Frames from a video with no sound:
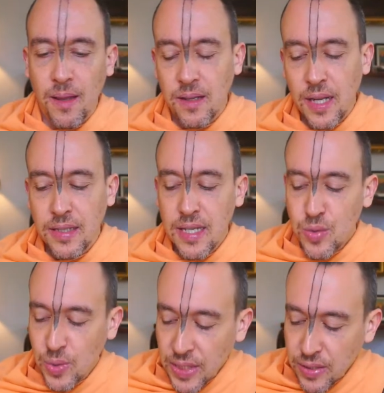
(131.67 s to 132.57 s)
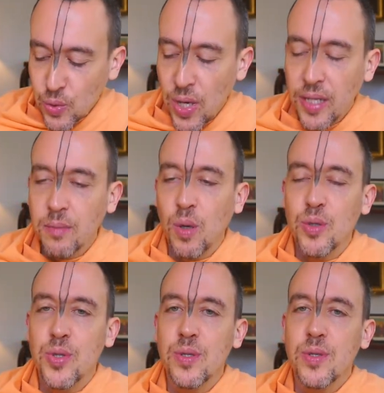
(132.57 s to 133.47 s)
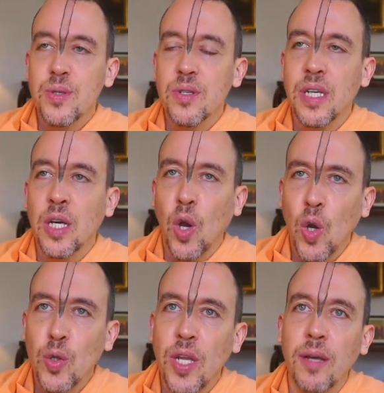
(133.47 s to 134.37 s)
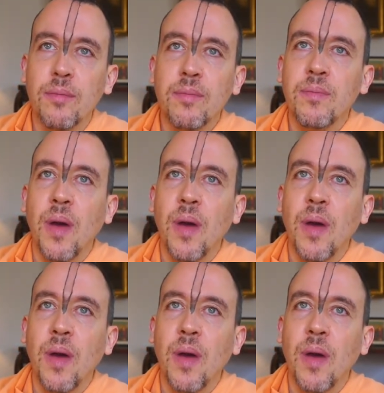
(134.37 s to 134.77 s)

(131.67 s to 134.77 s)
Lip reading: the idea is to integrate emotions, include them,